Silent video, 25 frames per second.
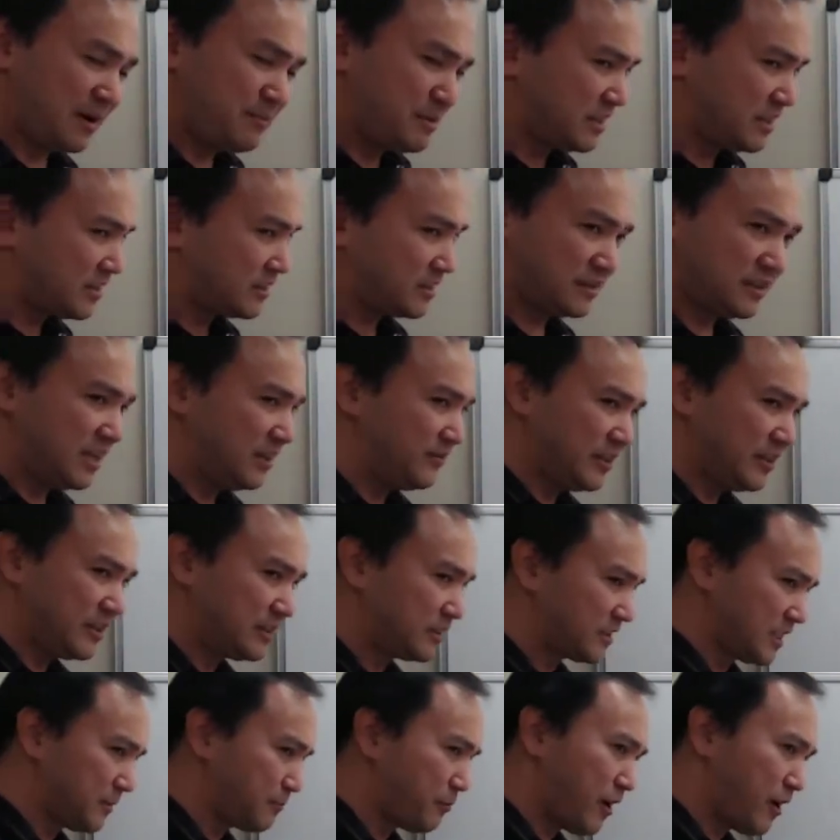I mean,
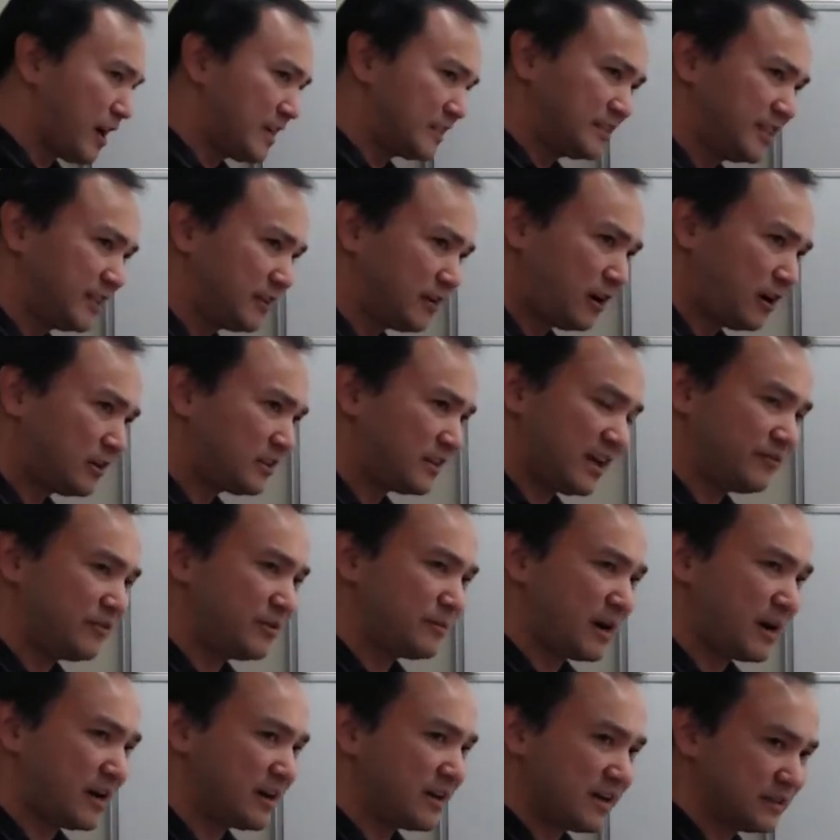even surprisingly, not
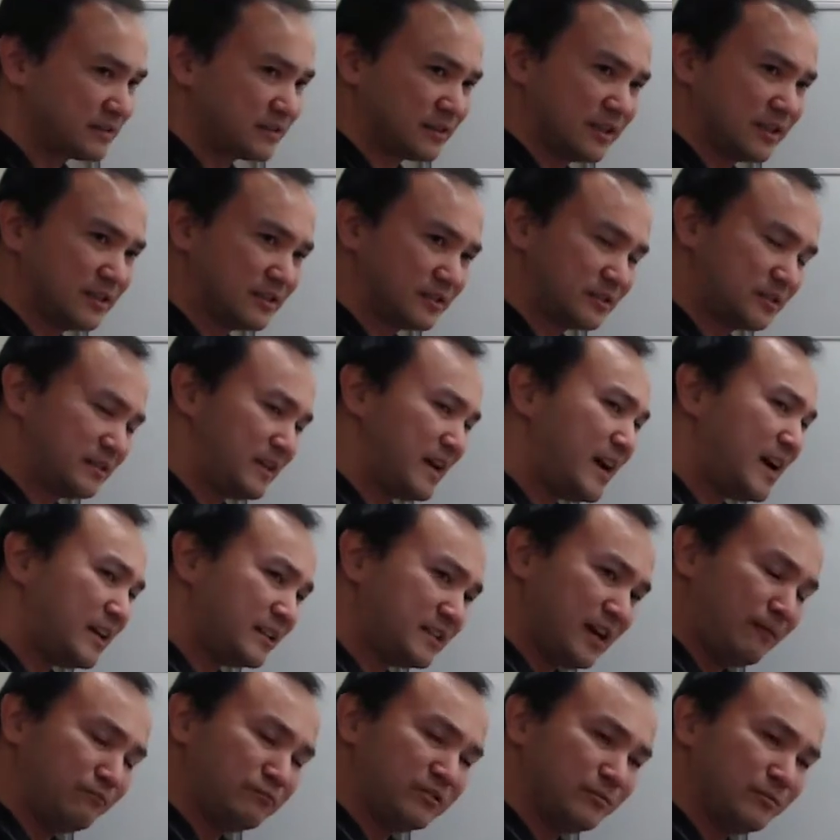everybody is
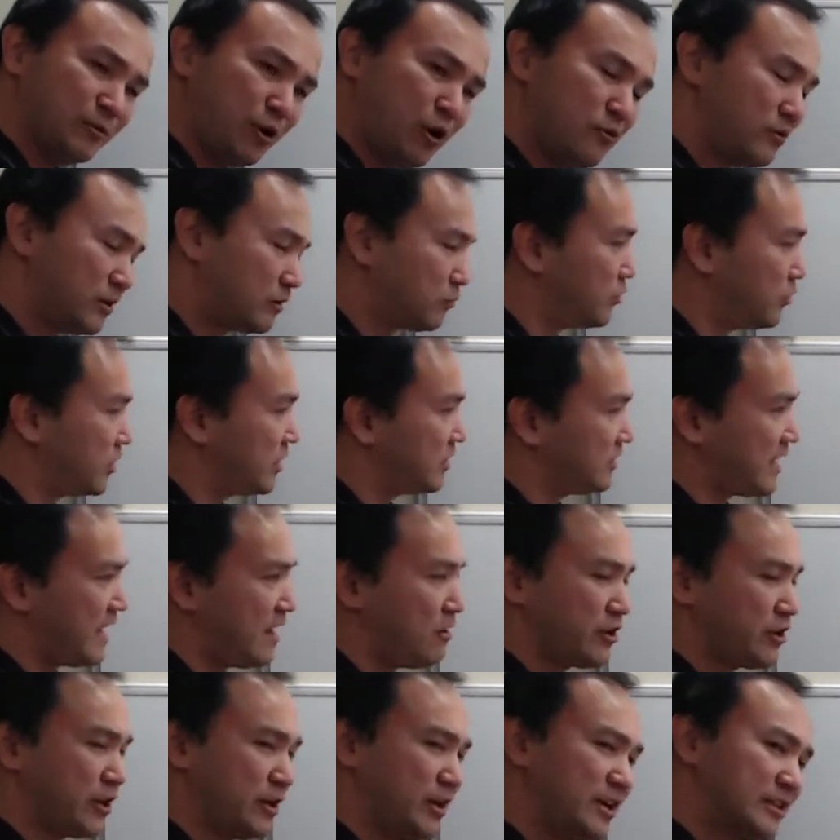that comfortable with a
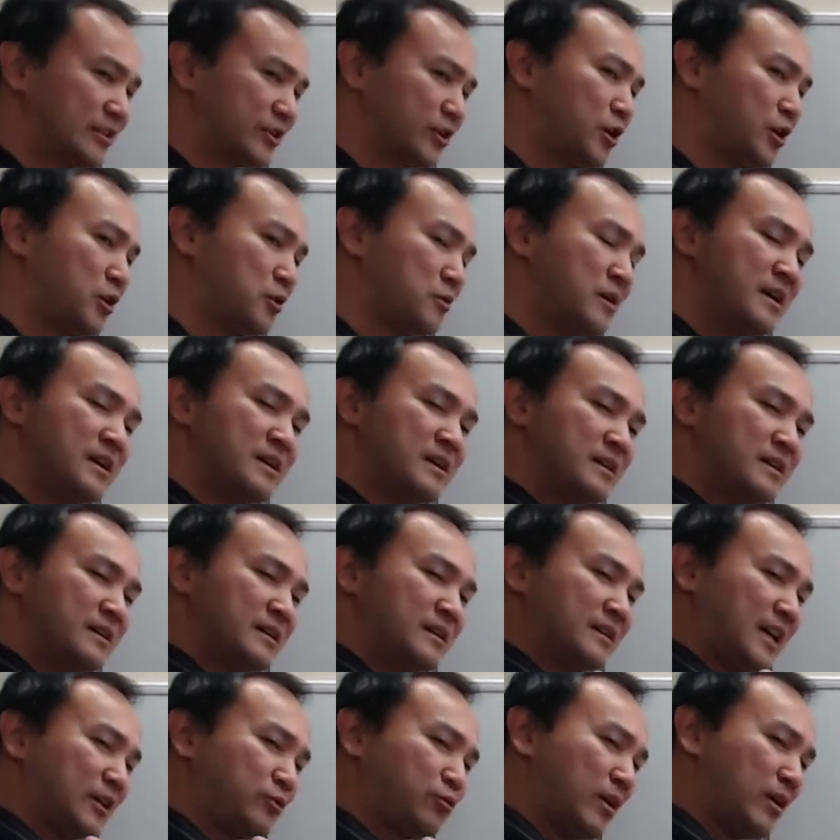calculator. So
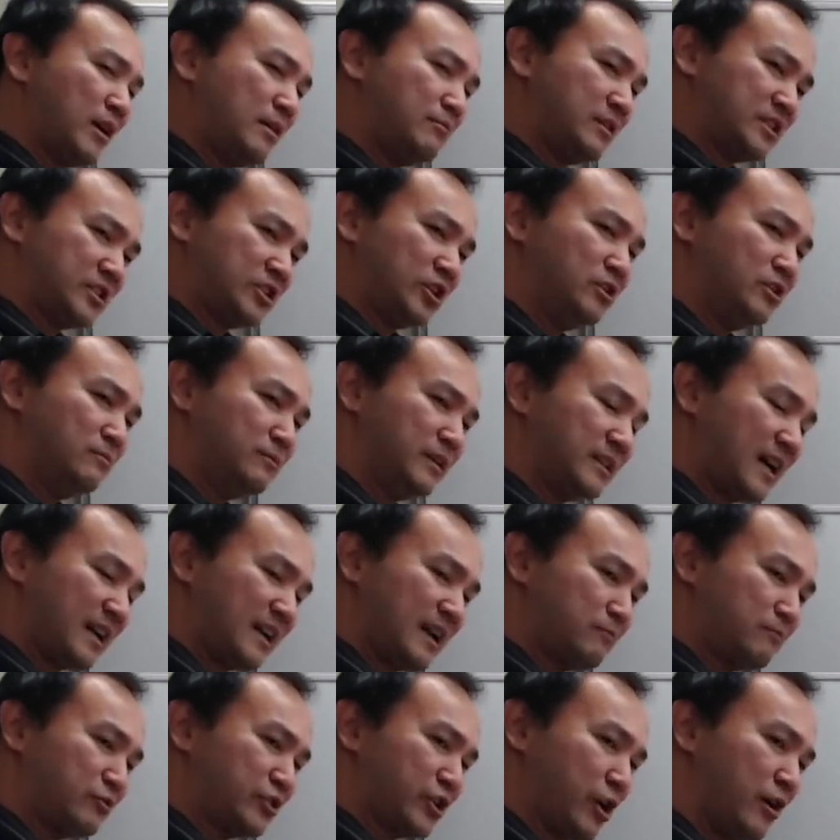that's why I'm assuming
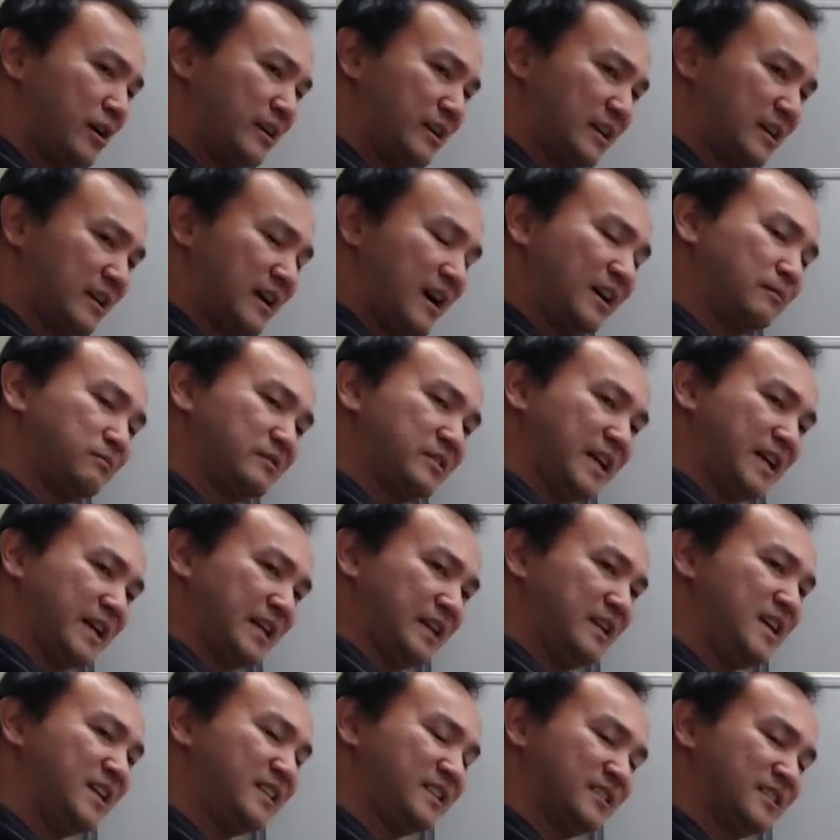that I'm showing the kind of
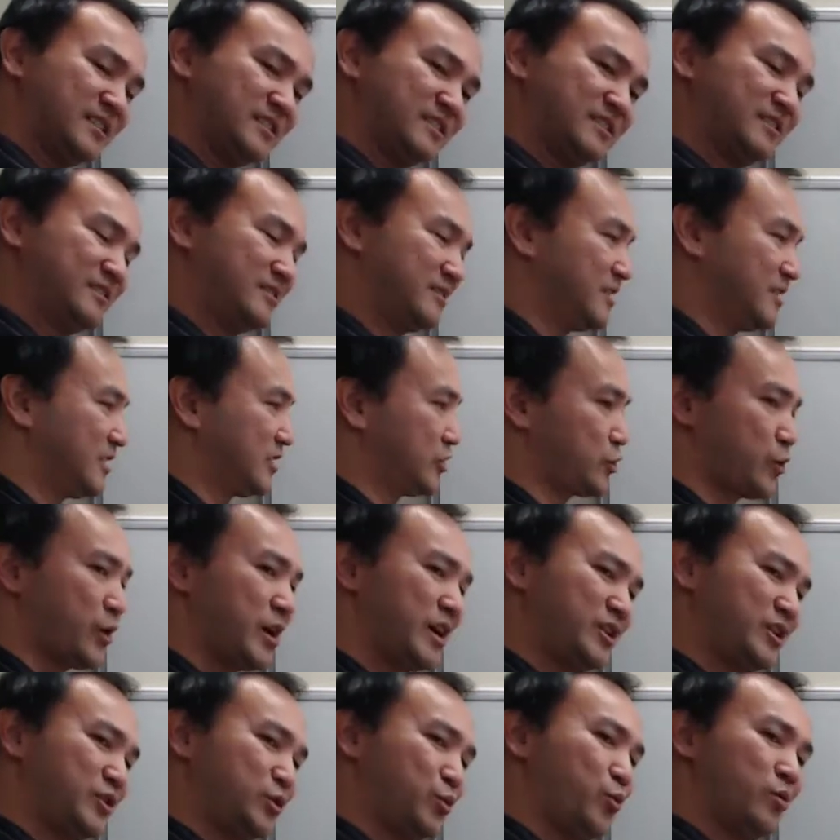technique, the
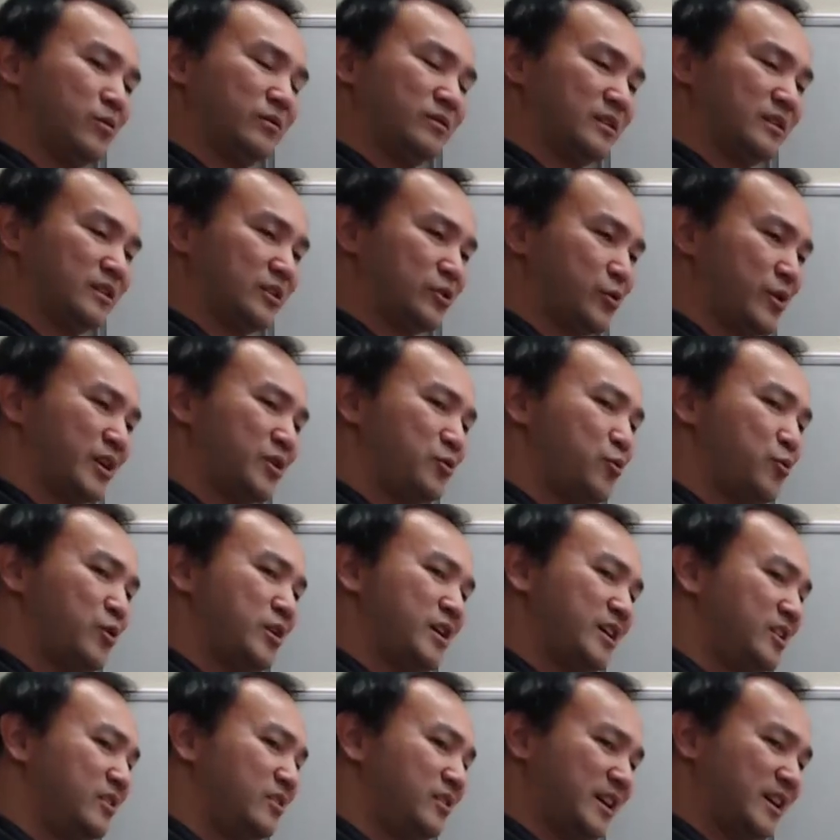trick
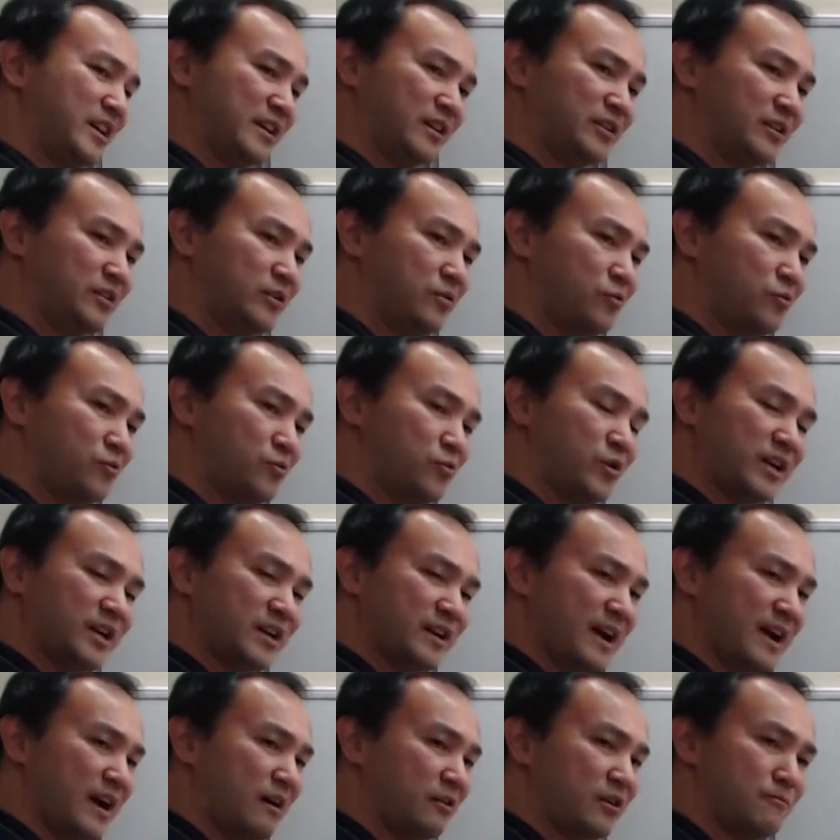where you can work
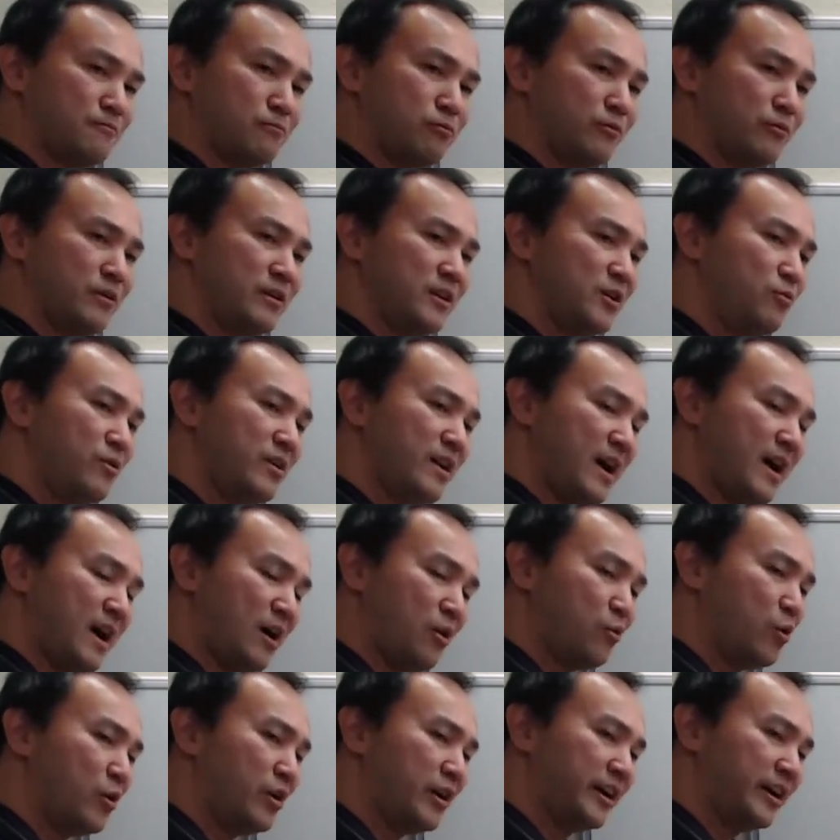it out completely
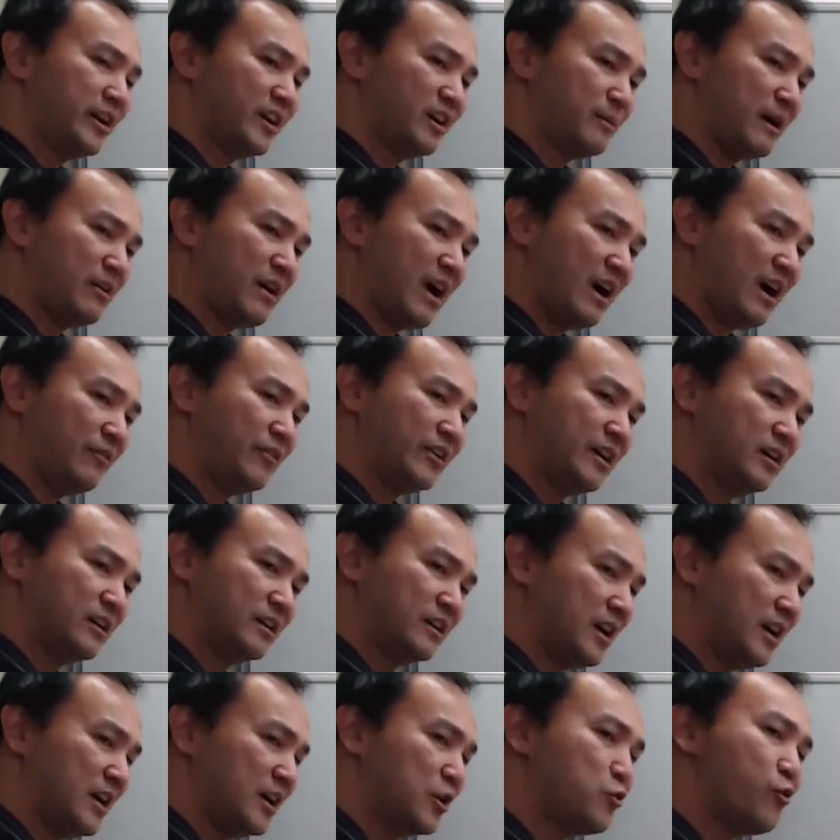without worrying about having
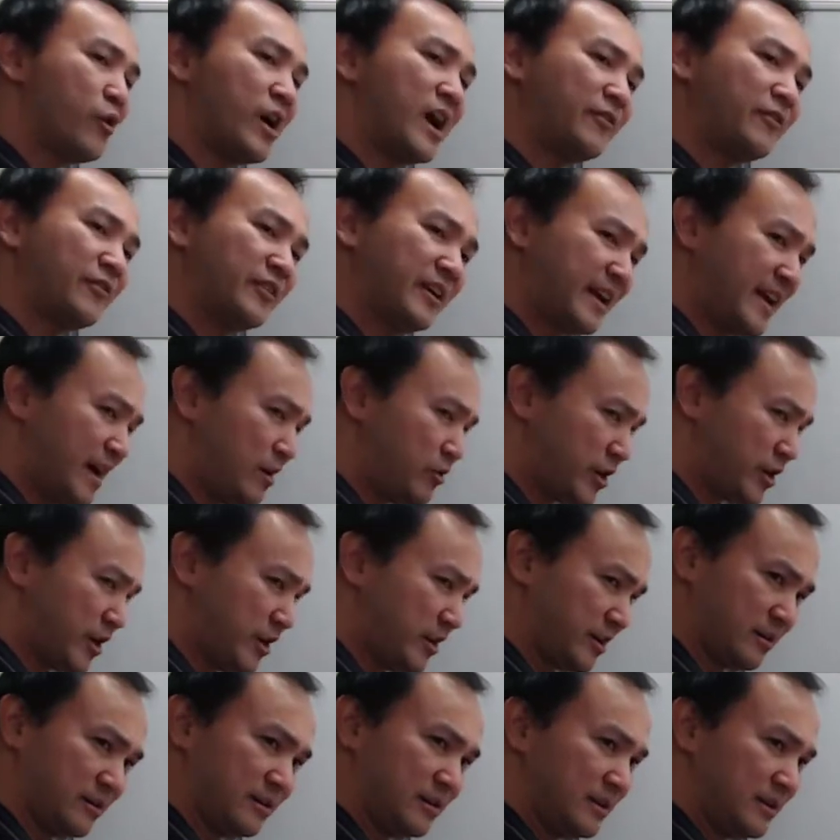a graphing
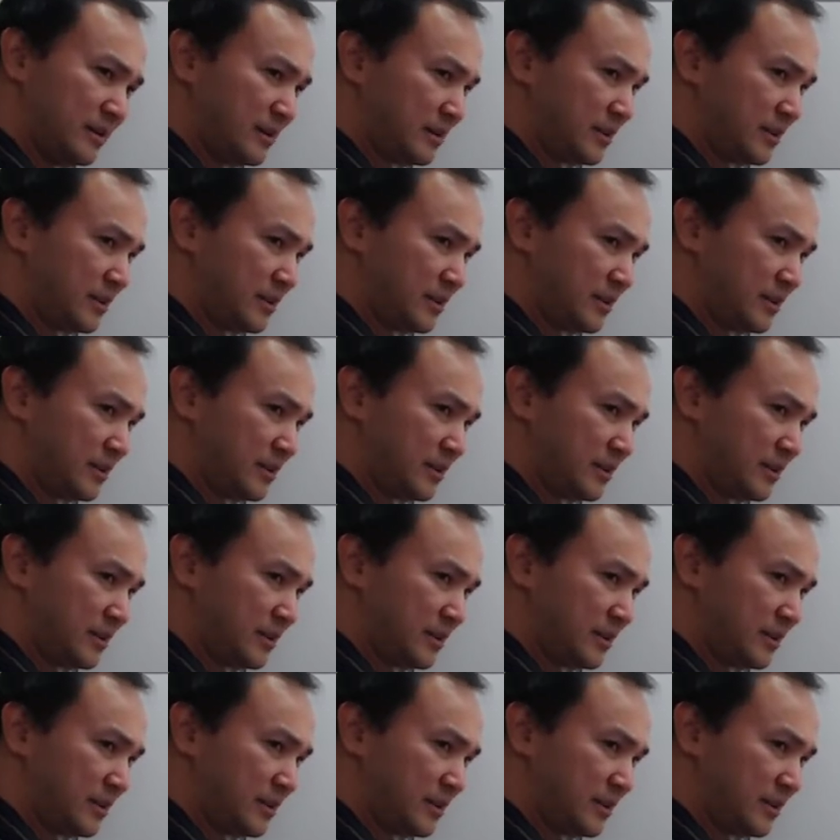calculator.